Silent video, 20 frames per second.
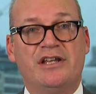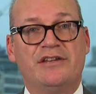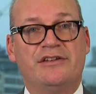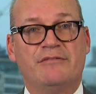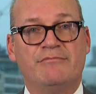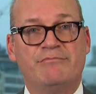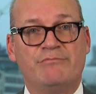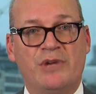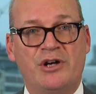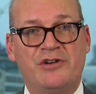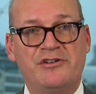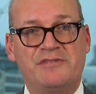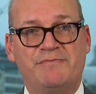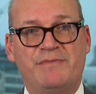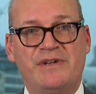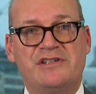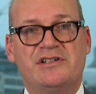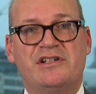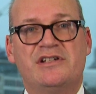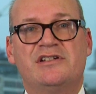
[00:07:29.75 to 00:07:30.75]
that
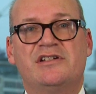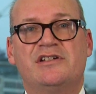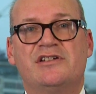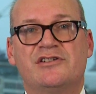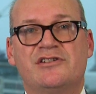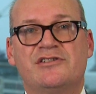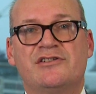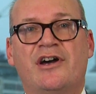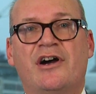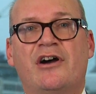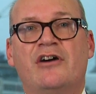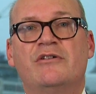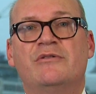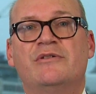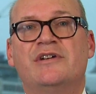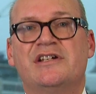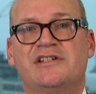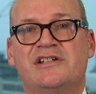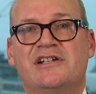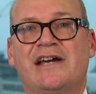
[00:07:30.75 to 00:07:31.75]
most businesses
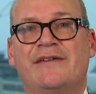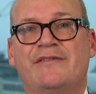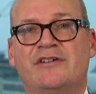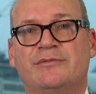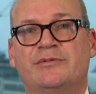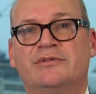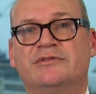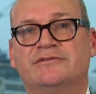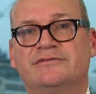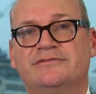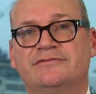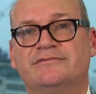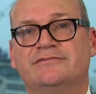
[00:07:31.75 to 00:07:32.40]
know is inevitable.